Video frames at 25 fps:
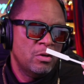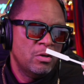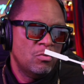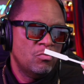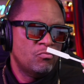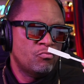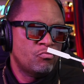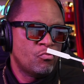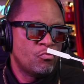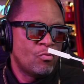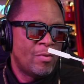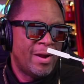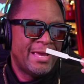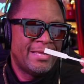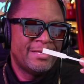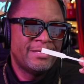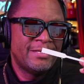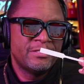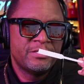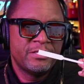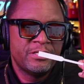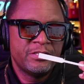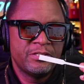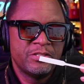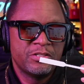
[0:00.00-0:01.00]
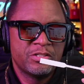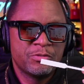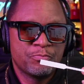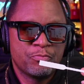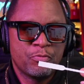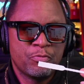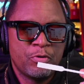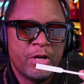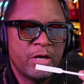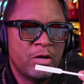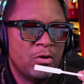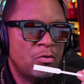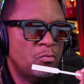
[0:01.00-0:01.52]
blandness in the
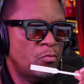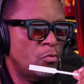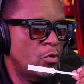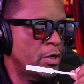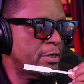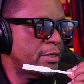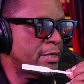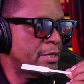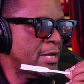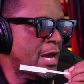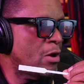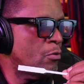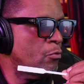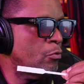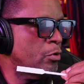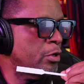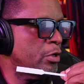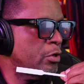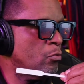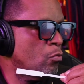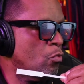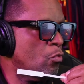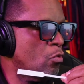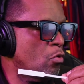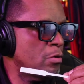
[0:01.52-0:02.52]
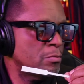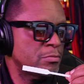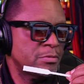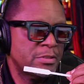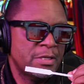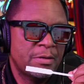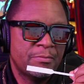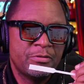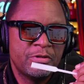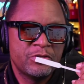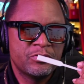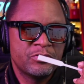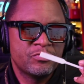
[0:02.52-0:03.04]
spring or whatnot when it warms
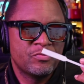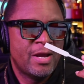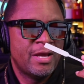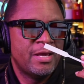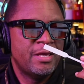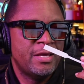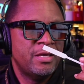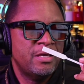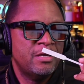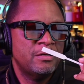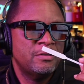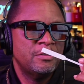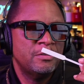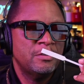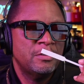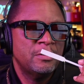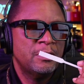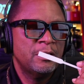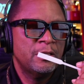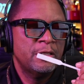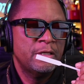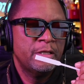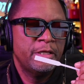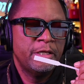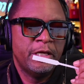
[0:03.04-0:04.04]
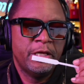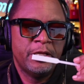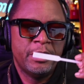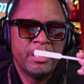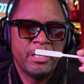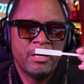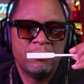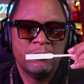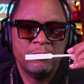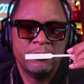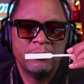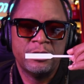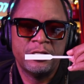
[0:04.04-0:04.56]
up. This right here,
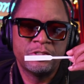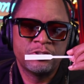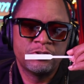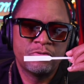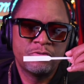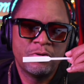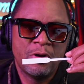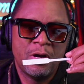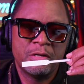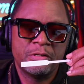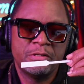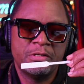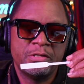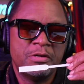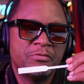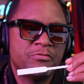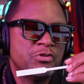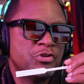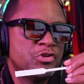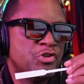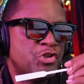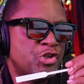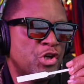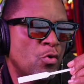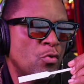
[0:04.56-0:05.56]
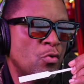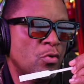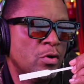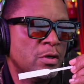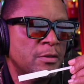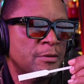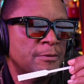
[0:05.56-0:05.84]
is strong enough to choke.